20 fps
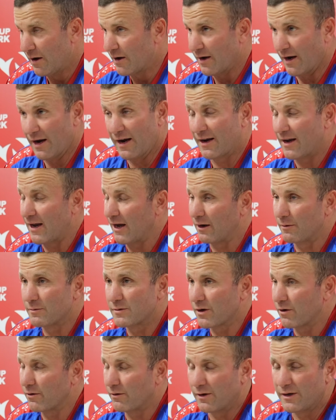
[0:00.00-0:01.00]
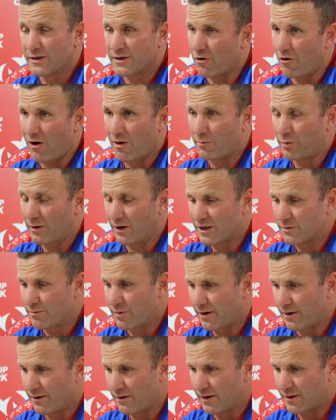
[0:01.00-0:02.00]
Yeah, he's a great player. He's
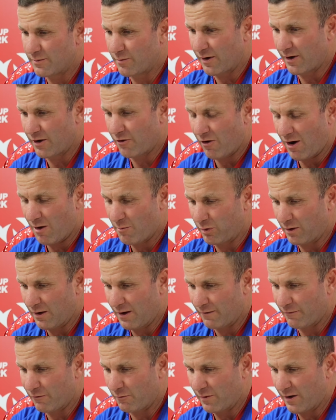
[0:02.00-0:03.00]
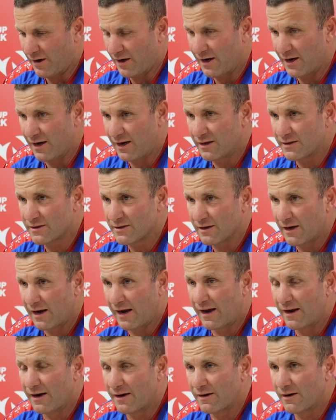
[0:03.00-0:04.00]
been a great player for many years,
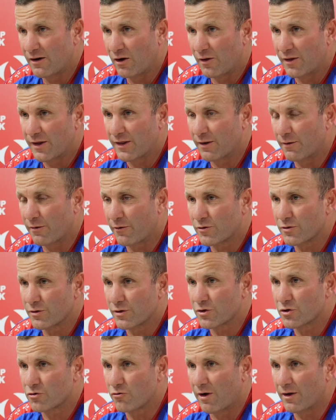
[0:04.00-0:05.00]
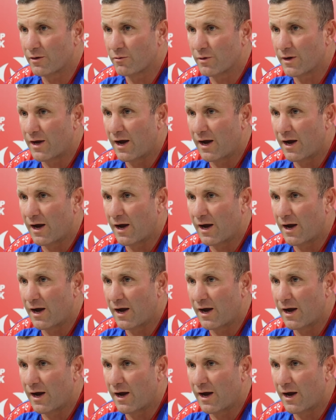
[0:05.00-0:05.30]
and I think the strength